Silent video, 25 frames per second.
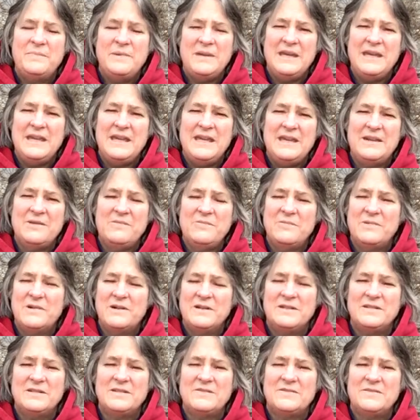be
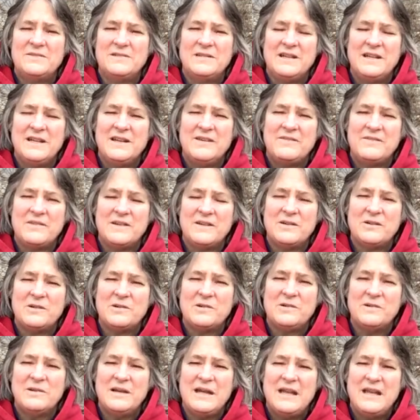wonderful if, and
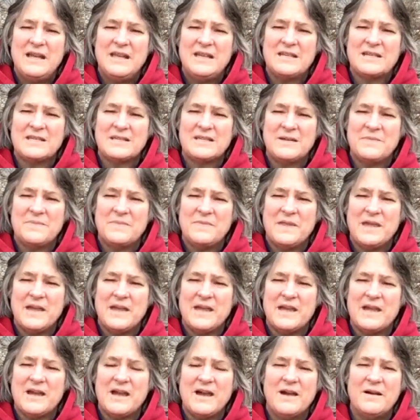creating
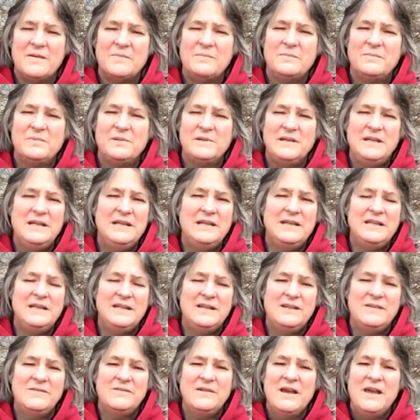something completely
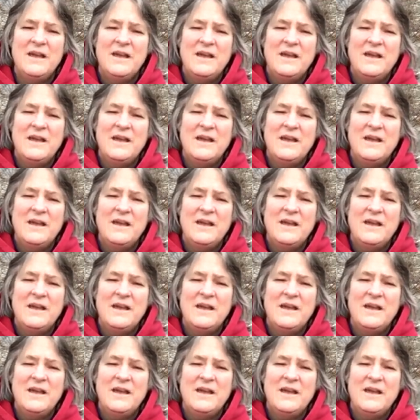new.